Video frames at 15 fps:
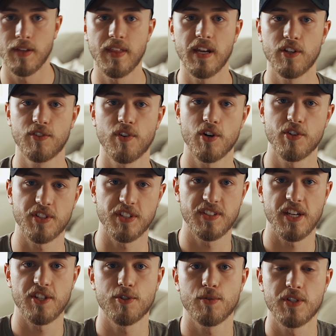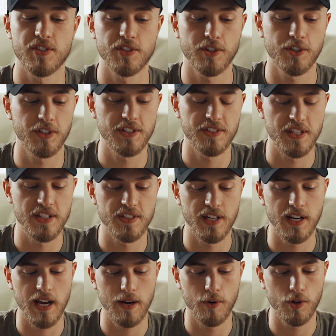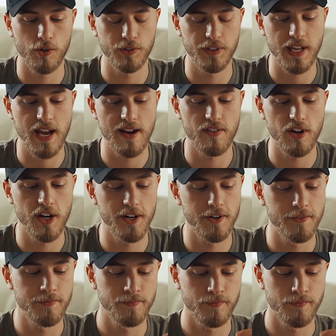And then as far as accessories in the early season, I would only have on